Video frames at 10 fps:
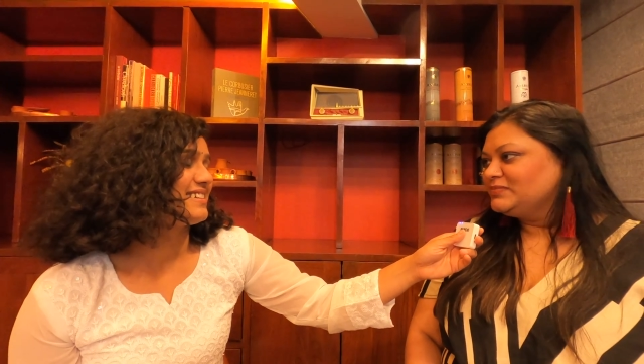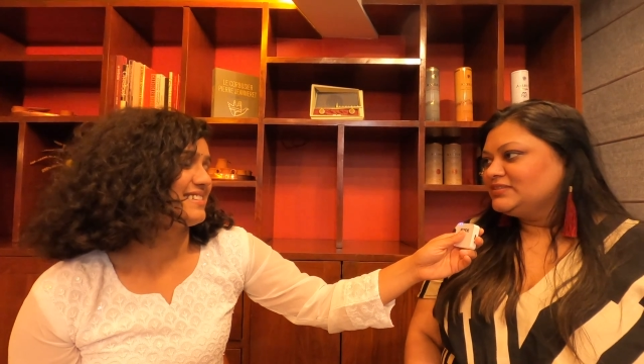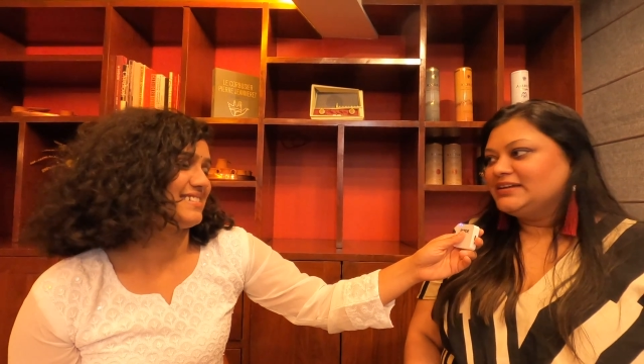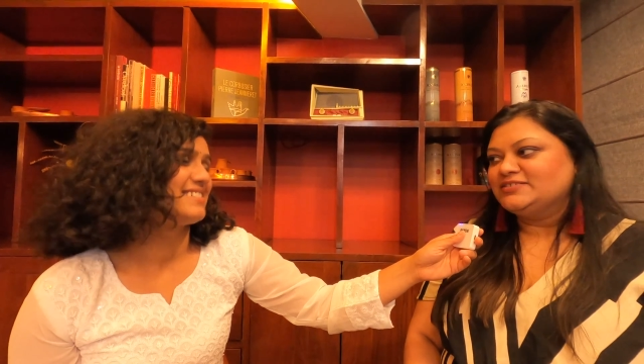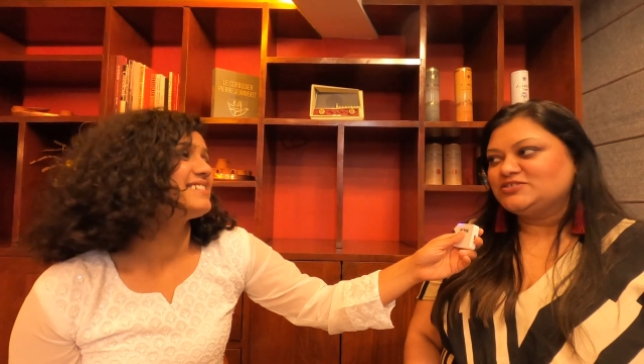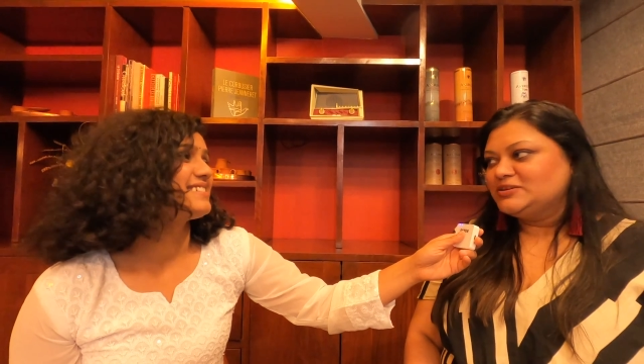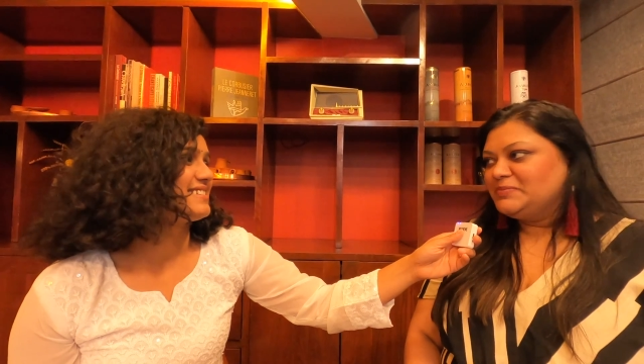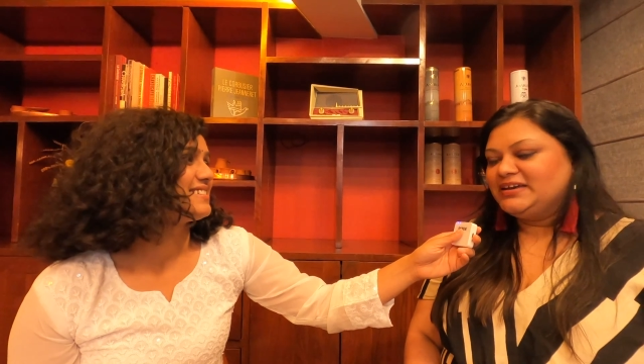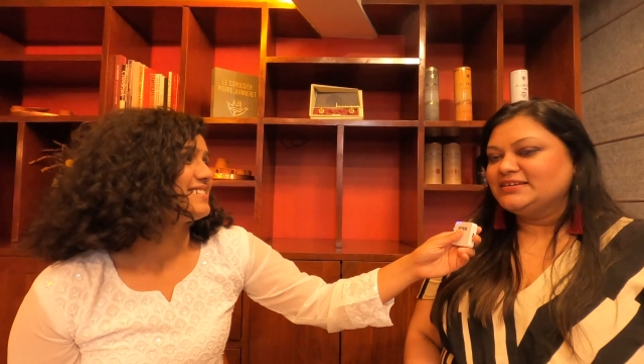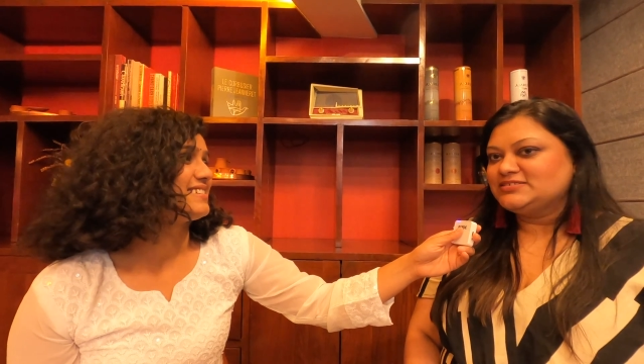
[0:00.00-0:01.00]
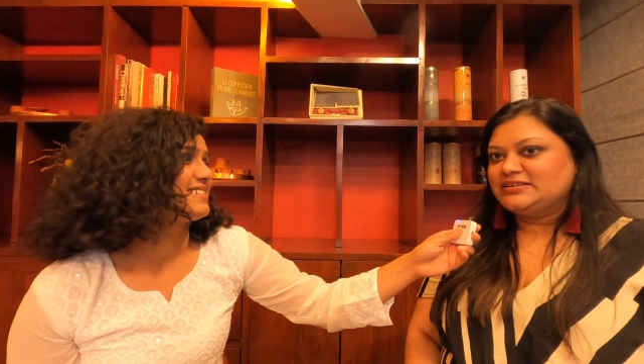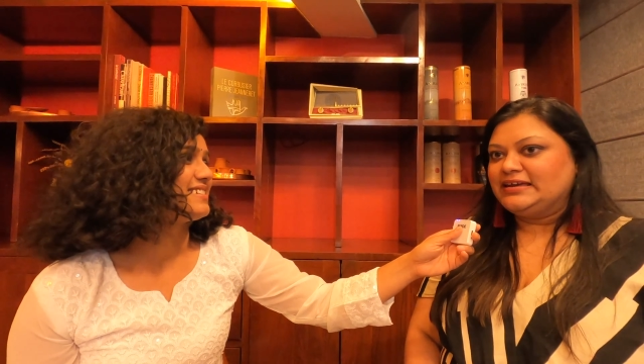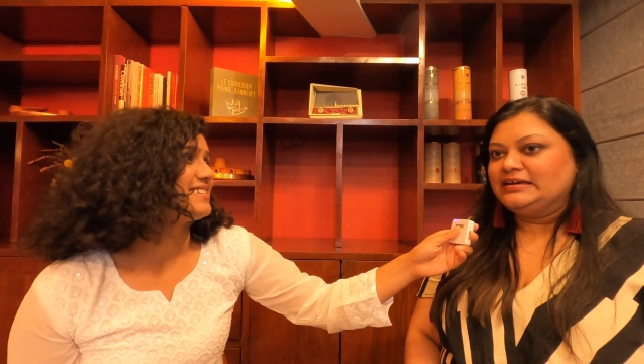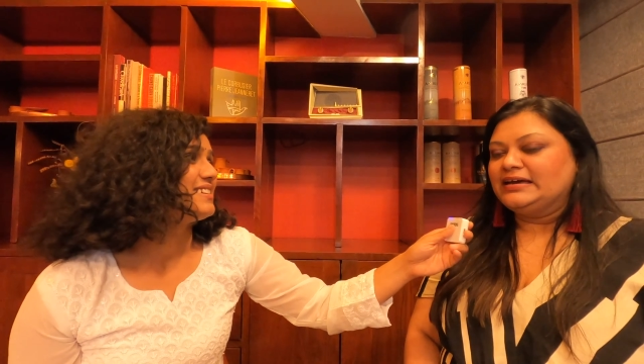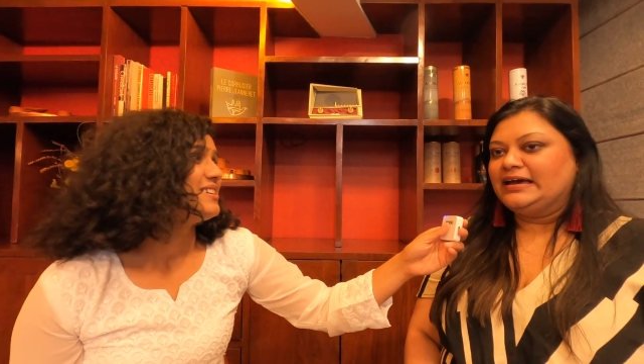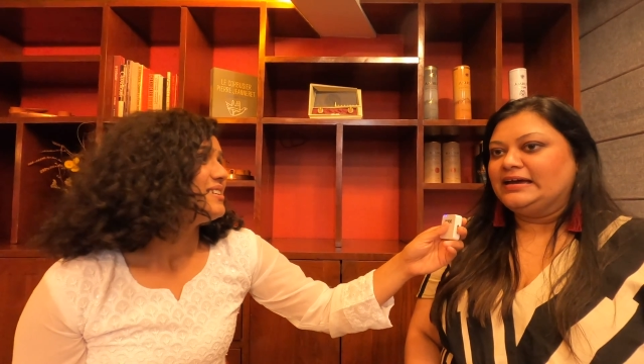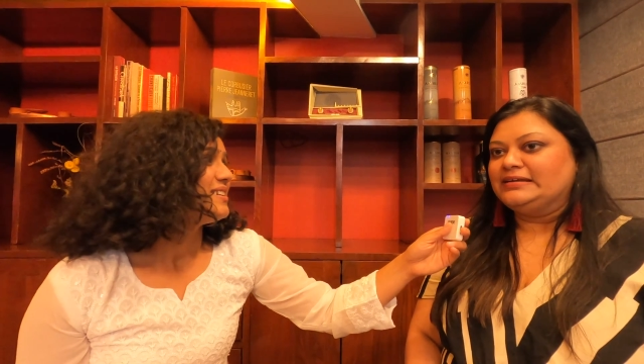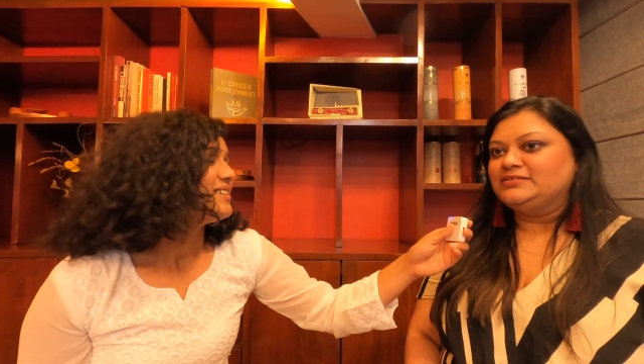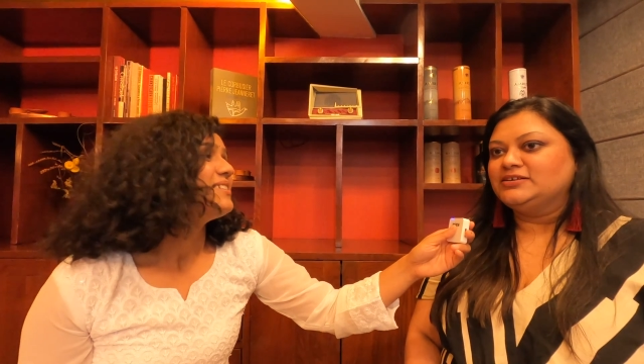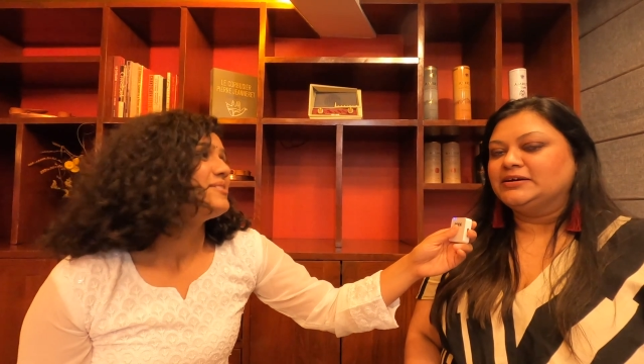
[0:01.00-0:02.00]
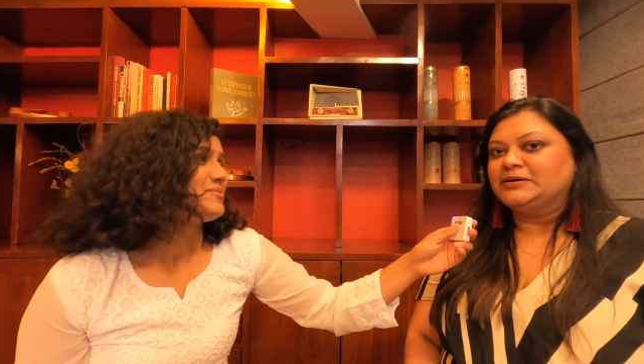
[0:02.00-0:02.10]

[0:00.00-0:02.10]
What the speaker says: that's the biggest thing. And